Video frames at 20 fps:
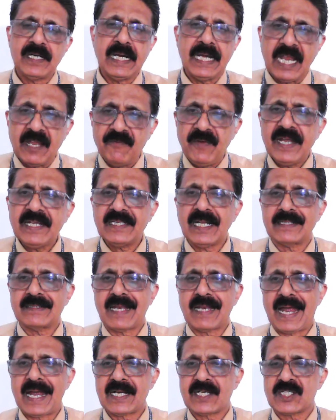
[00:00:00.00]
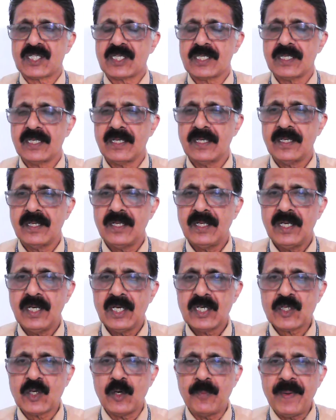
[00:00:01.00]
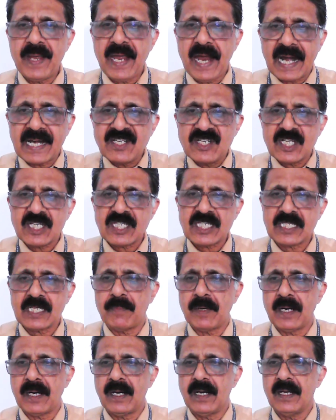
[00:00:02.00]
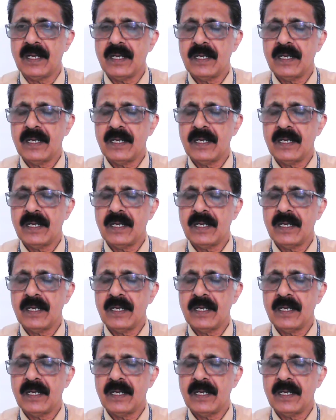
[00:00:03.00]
levying the tax should be adjustable